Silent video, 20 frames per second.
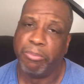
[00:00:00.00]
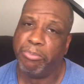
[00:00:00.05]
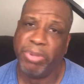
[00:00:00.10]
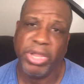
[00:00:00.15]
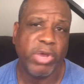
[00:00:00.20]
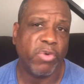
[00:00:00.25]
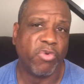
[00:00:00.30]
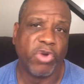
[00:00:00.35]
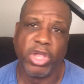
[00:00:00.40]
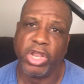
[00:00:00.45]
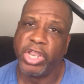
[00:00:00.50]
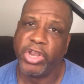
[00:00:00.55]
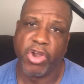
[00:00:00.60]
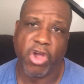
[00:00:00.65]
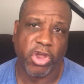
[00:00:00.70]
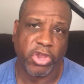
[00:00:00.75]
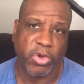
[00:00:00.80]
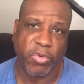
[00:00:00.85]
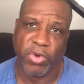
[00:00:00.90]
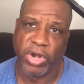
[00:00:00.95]
Be real in
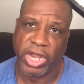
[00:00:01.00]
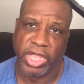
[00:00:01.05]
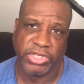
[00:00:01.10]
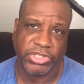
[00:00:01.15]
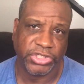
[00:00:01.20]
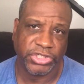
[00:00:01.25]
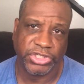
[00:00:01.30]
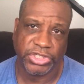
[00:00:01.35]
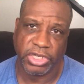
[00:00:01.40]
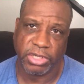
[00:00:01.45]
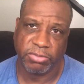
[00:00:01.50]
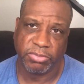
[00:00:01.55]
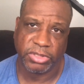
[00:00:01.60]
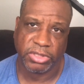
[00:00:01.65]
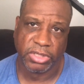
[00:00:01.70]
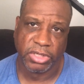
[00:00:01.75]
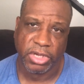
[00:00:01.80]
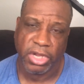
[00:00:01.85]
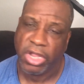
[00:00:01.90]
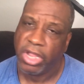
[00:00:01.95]
all your
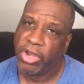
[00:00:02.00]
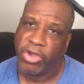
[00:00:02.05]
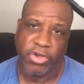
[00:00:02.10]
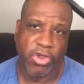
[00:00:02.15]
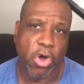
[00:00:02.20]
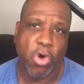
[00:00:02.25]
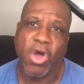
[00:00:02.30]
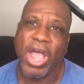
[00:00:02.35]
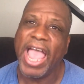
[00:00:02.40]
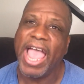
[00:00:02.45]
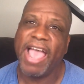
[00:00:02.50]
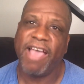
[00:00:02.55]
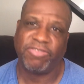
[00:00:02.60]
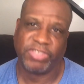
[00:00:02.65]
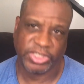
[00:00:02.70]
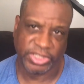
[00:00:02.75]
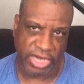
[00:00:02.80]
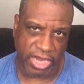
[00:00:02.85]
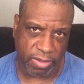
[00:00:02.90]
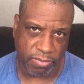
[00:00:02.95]
relationships. Don't half
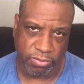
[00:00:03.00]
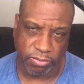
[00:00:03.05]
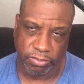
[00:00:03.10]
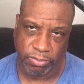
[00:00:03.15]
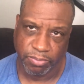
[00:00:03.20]
step.